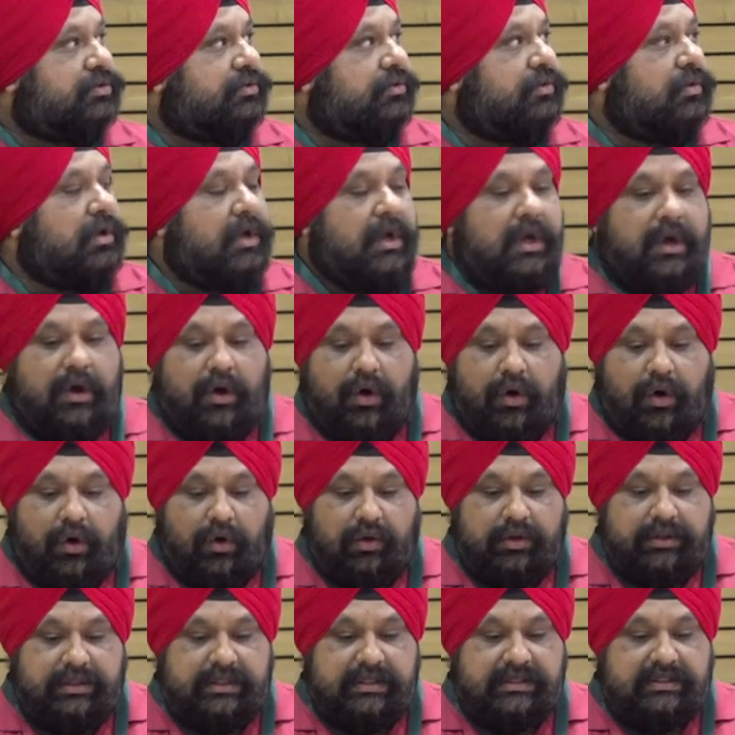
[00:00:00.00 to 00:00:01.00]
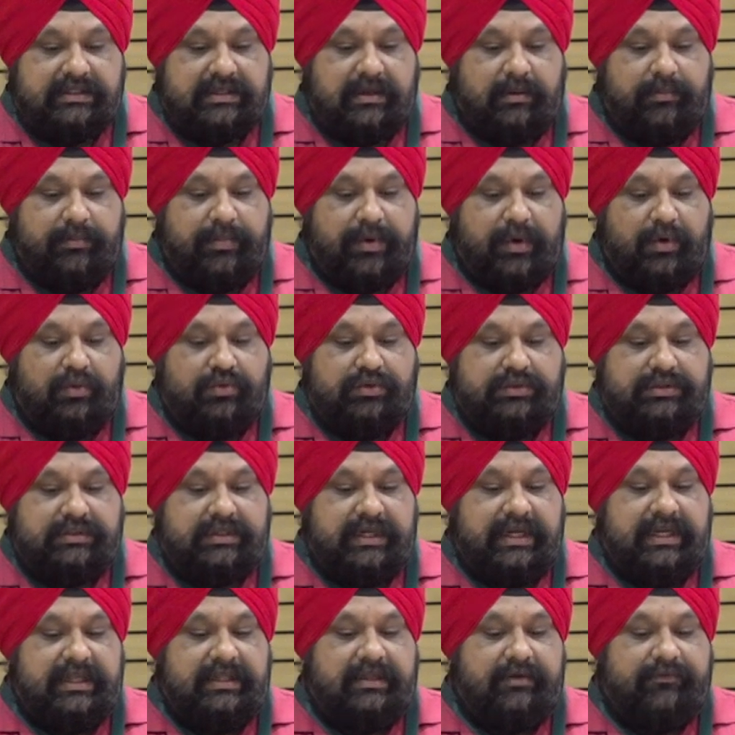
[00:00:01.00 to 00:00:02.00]
So all these
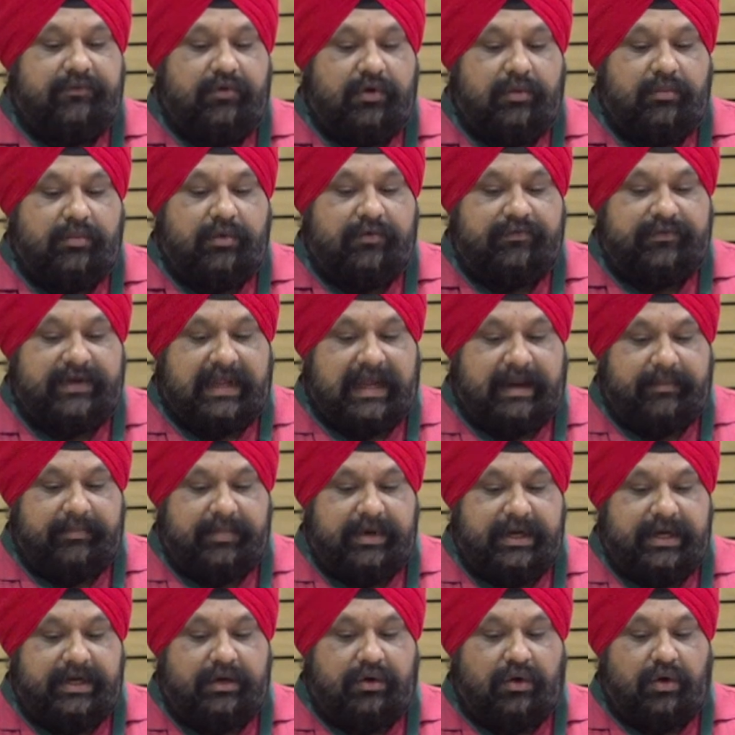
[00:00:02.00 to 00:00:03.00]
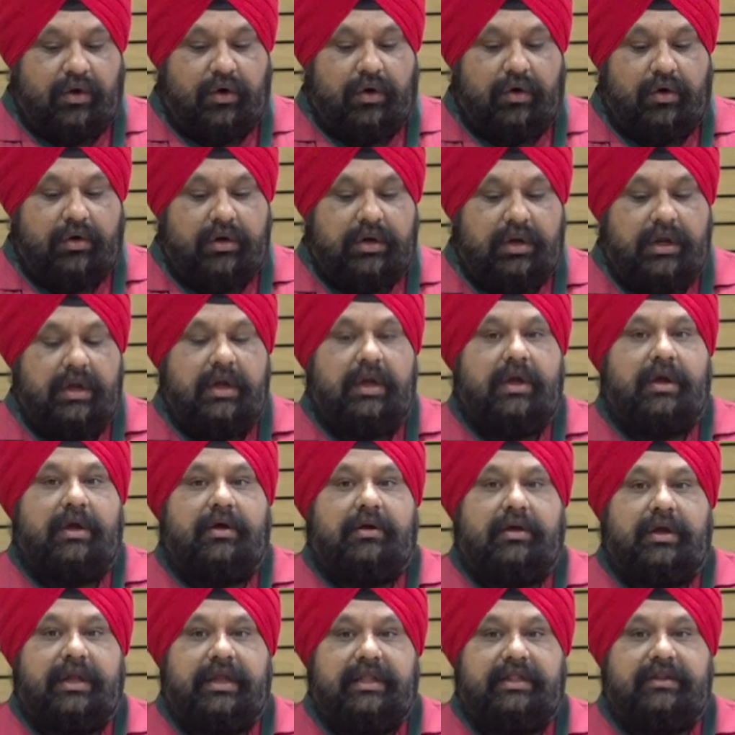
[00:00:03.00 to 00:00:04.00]
compounds in the form of tablet or
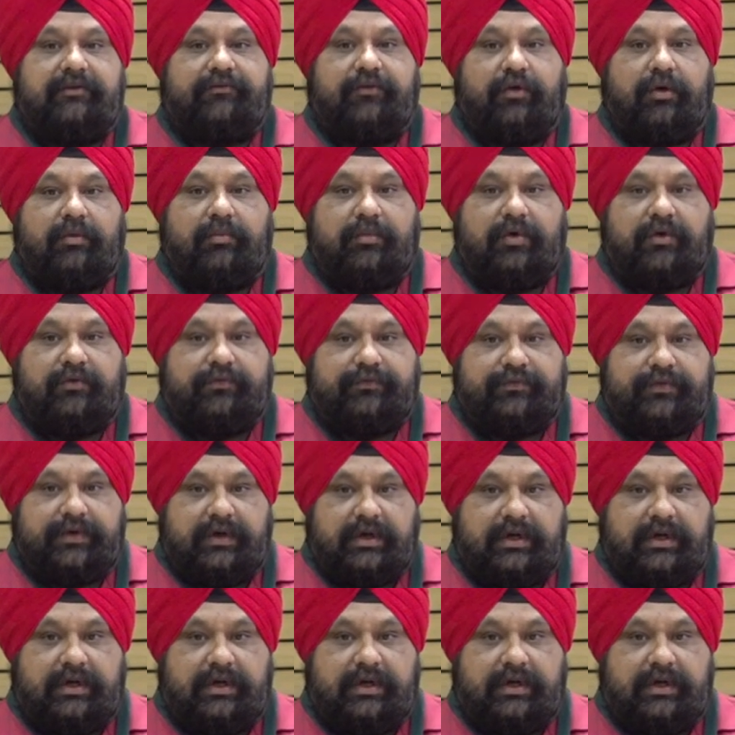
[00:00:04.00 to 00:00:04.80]
in the form of